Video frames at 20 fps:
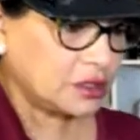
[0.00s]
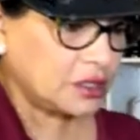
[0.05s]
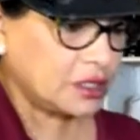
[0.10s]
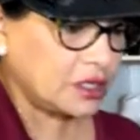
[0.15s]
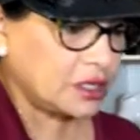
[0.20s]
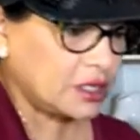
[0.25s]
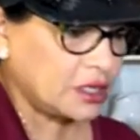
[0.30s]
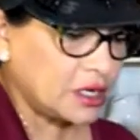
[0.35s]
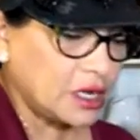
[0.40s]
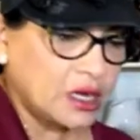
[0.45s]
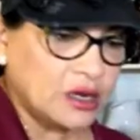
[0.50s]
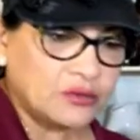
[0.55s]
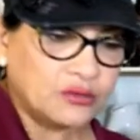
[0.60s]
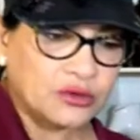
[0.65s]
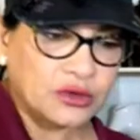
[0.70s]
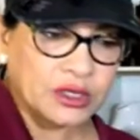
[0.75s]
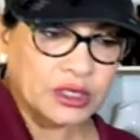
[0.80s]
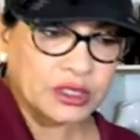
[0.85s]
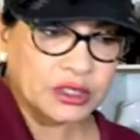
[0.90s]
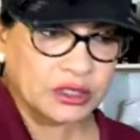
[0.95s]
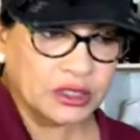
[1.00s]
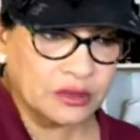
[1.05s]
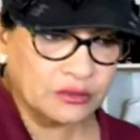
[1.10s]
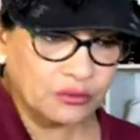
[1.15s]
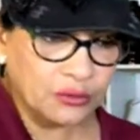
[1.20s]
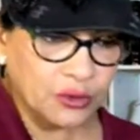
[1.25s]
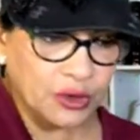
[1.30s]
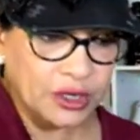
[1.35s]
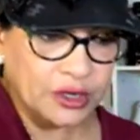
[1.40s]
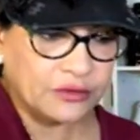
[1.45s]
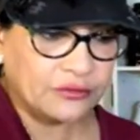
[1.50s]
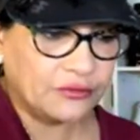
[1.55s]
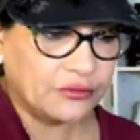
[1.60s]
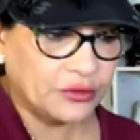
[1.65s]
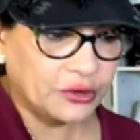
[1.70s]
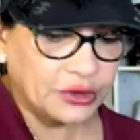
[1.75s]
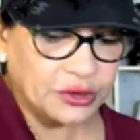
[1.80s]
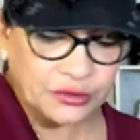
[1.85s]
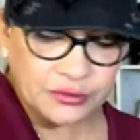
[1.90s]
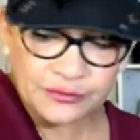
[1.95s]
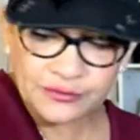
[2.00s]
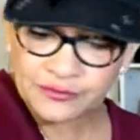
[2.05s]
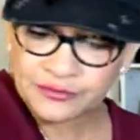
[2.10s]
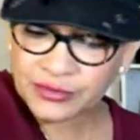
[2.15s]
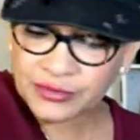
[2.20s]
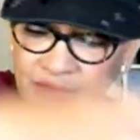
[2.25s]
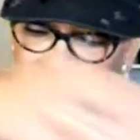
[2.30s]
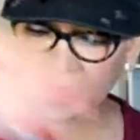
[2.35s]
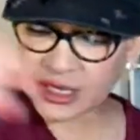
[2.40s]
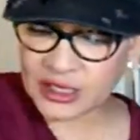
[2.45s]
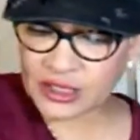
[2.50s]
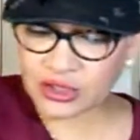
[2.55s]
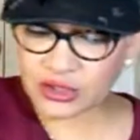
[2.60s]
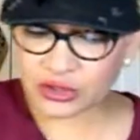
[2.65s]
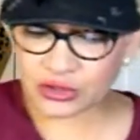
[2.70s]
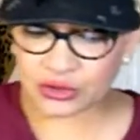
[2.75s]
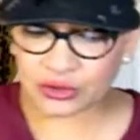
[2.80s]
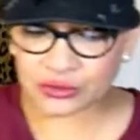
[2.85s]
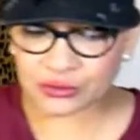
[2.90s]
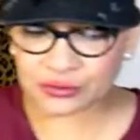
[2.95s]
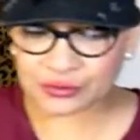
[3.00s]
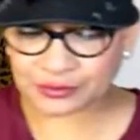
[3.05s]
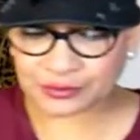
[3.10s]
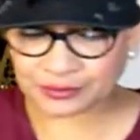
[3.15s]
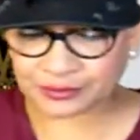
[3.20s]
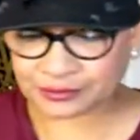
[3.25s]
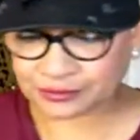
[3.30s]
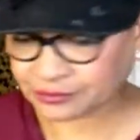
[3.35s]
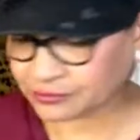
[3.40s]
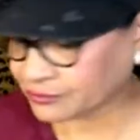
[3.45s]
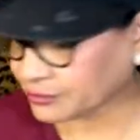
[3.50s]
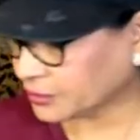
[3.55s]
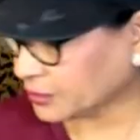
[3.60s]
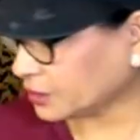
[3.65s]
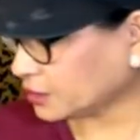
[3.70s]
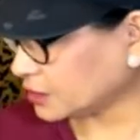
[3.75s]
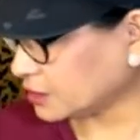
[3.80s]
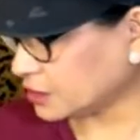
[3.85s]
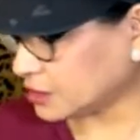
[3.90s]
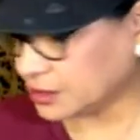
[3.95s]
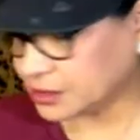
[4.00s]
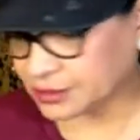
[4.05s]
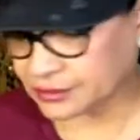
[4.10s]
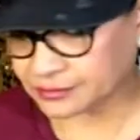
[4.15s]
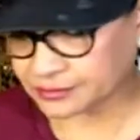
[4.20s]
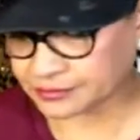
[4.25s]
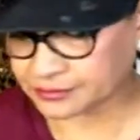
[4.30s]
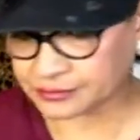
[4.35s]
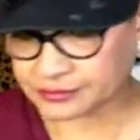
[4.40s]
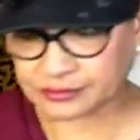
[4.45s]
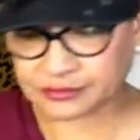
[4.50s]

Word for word: And I will get them ready for you. Thank you. Um,